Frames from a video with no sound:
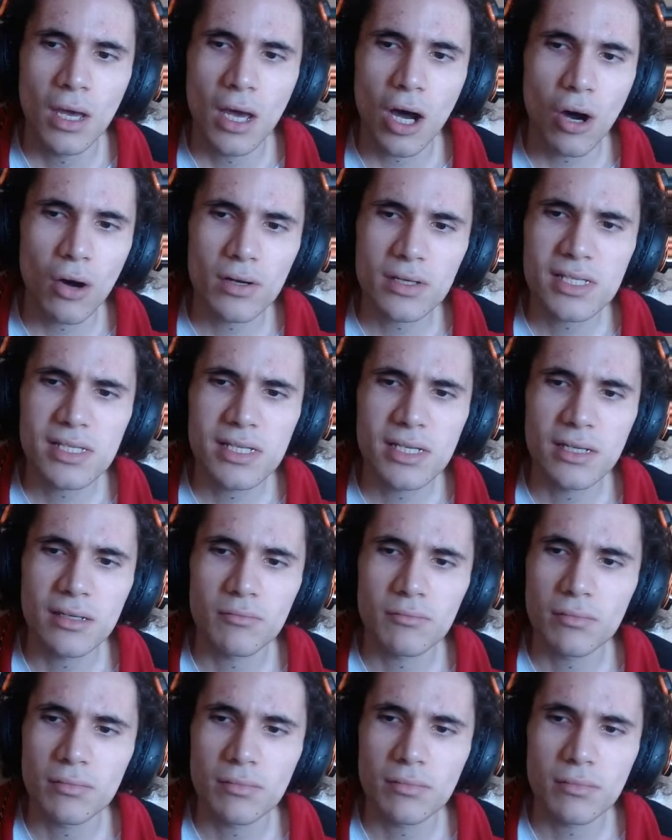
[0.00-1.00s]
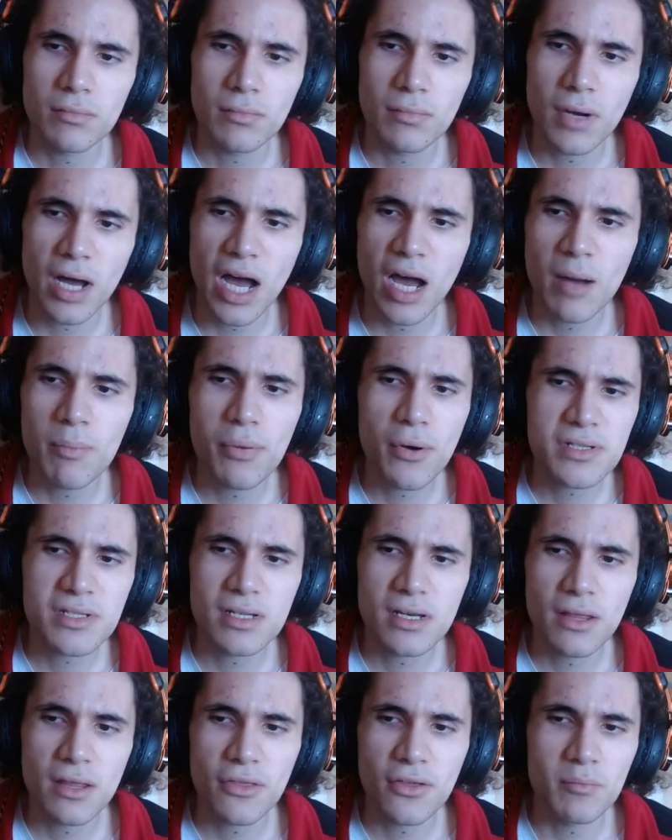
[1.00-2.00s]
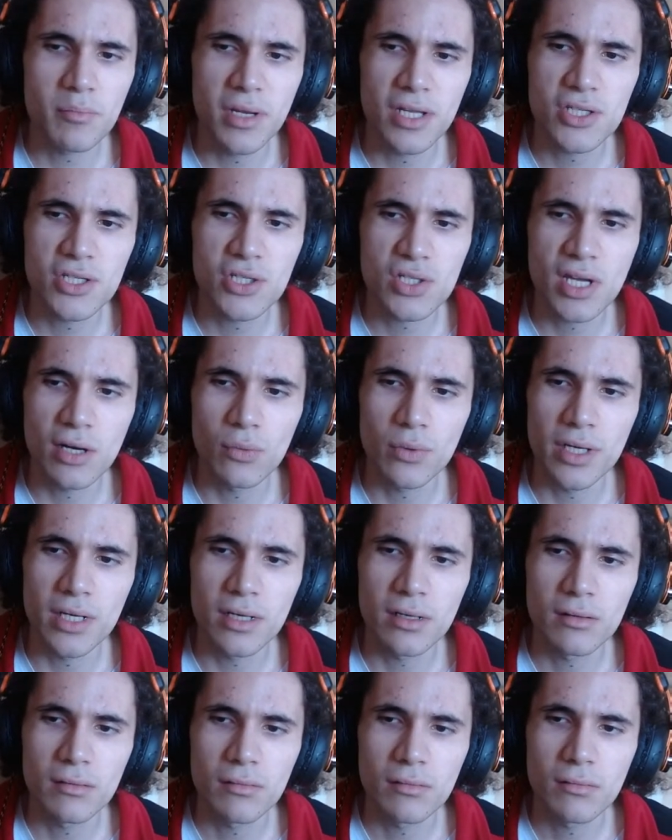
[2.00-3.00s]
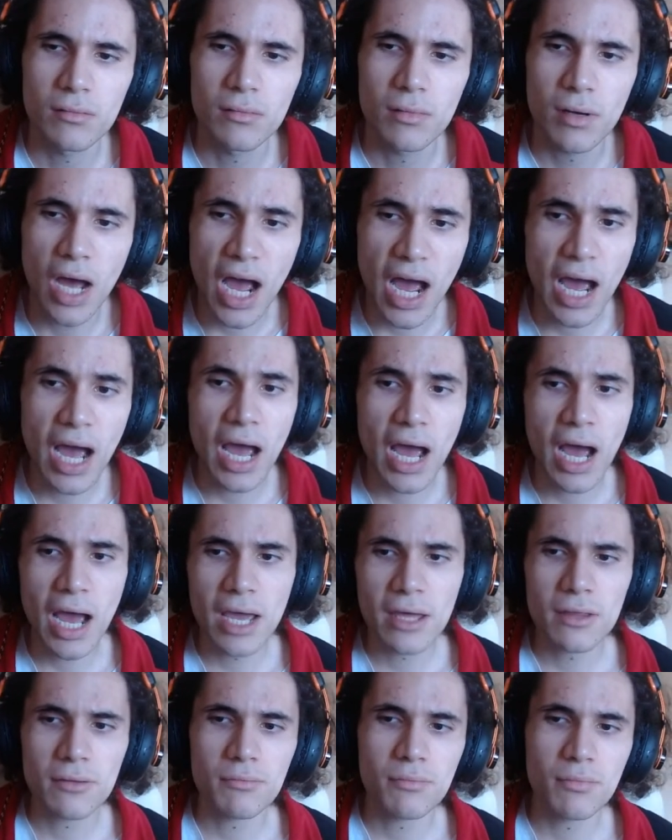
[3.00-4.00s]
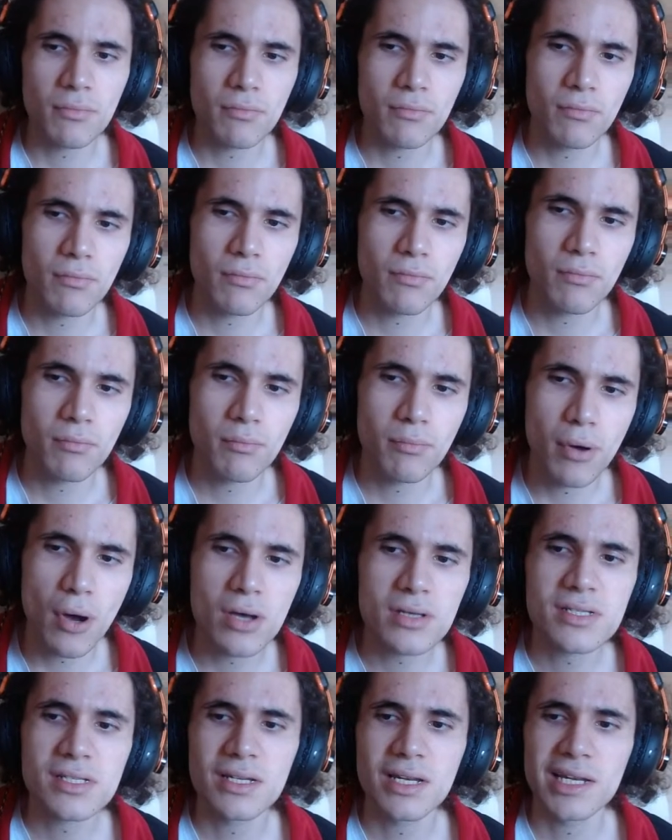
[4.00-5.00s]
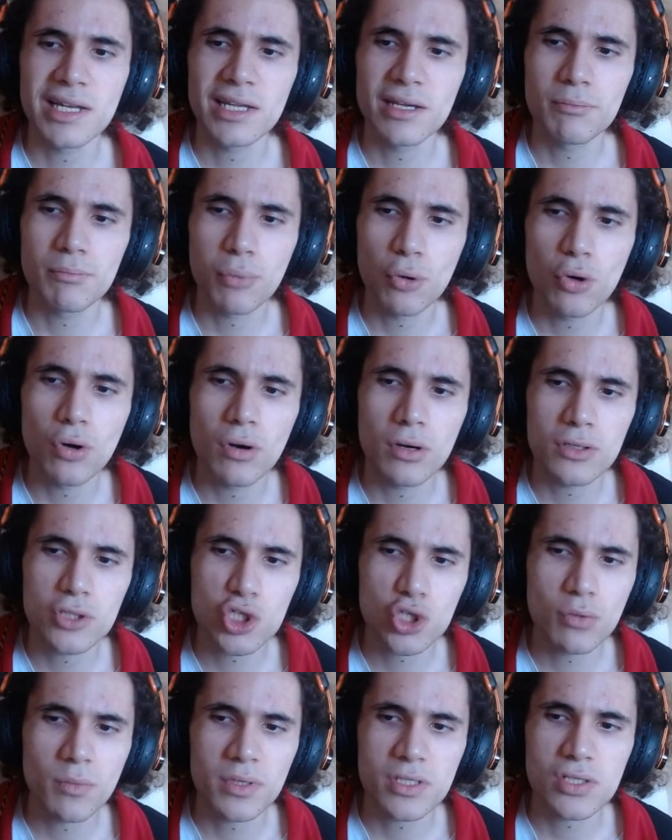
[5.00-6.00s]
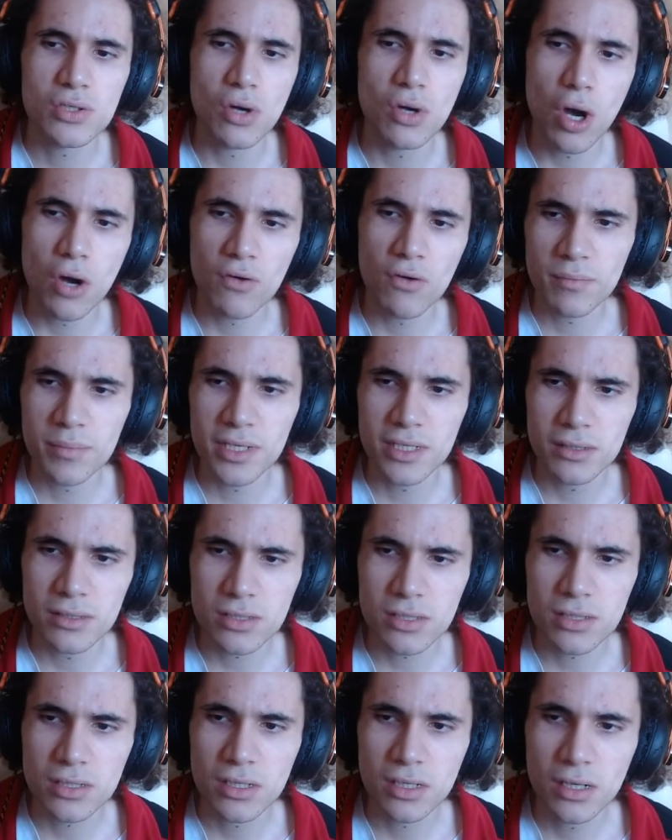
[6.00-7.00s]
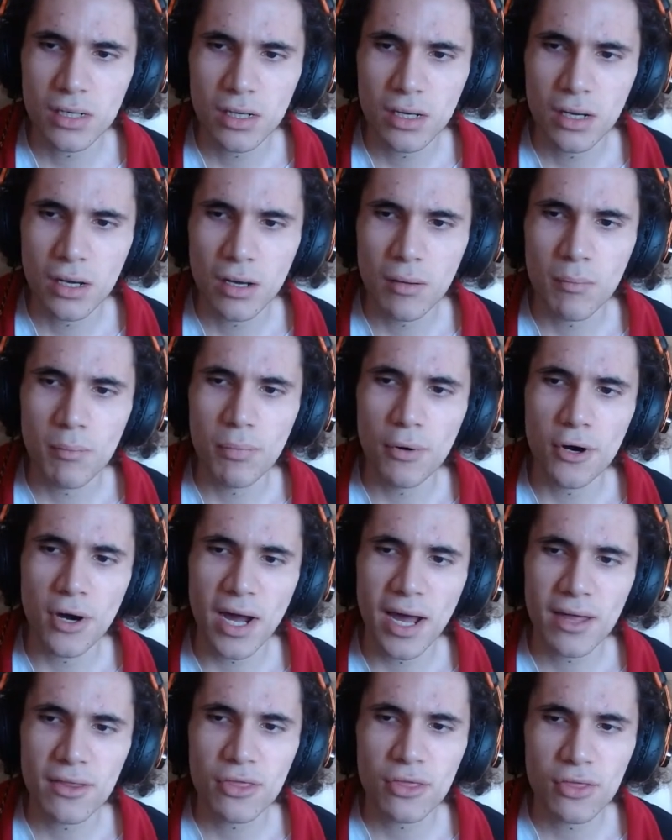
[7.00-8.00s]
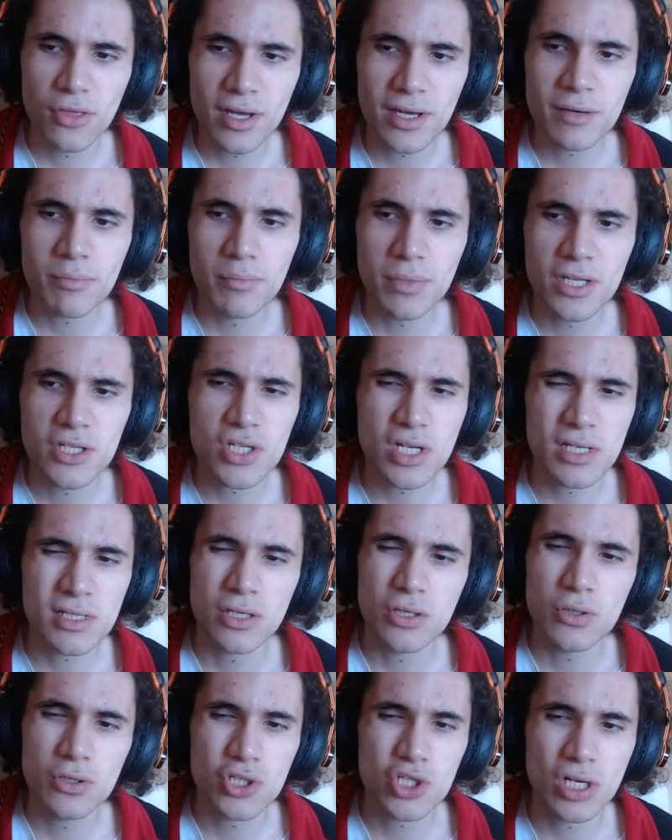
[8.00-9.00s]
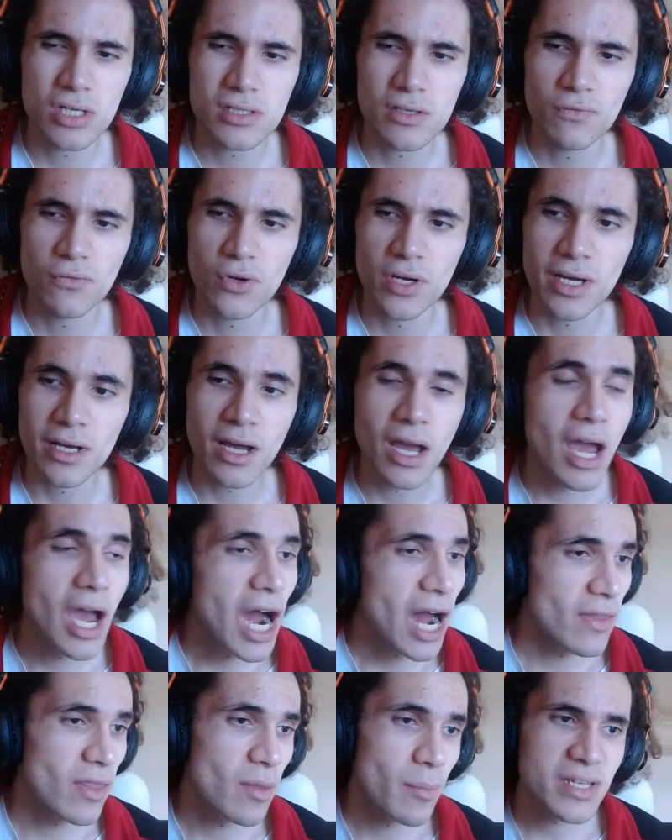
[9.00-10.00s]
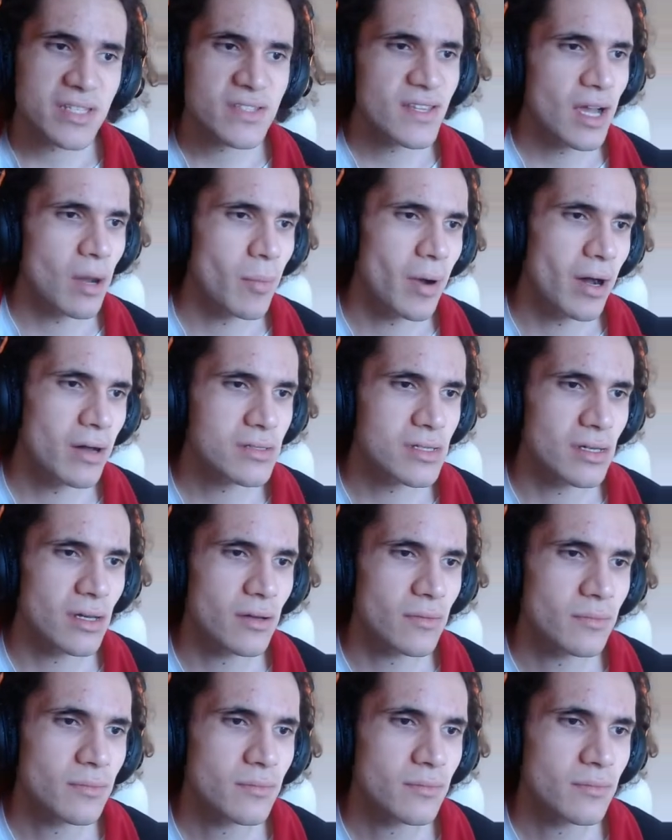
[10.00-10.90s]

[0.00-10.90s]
Honestly, I personally think Bleach is going to win. I personally put Shumatsu over Bleach, but I think Bleach has a huge chance of winning. And the best thing about it